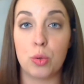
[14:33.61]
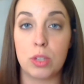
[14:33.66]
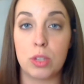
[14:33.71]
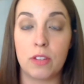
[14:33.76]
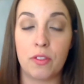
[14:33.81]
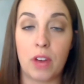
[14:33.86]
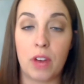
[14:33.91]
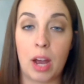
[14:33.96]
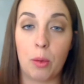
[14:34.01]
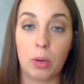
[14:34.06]
If
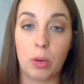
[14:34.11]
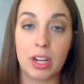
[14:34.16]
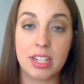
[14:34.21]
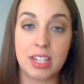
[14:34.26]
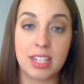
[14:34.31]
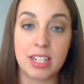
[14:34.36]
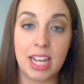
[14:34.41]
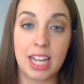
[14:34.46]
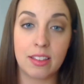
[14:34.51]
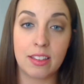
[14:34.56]
I wanted to
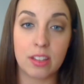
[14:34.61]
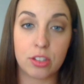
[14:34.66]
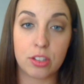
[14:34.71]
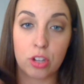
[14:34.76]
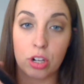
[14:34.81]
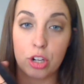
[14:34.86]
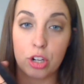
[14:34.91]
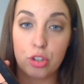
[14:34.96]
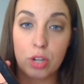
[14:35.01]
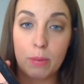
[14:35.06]
take this on
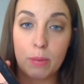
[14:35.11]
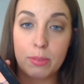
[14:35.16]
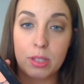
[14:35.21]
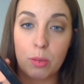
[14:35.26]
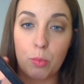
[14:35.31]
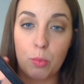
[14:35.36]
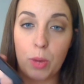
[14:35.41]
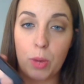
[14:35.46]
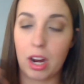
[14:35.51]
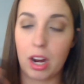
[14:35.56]
a trip
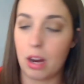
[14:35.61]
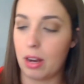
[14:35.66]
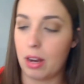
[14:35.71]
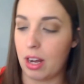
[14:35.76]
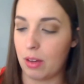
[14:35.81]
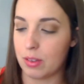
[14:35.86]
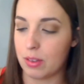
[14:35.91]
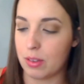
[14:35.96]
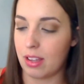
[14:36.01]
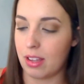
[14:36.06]
somewhere and I
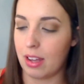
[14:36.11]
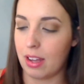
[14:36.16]
was like,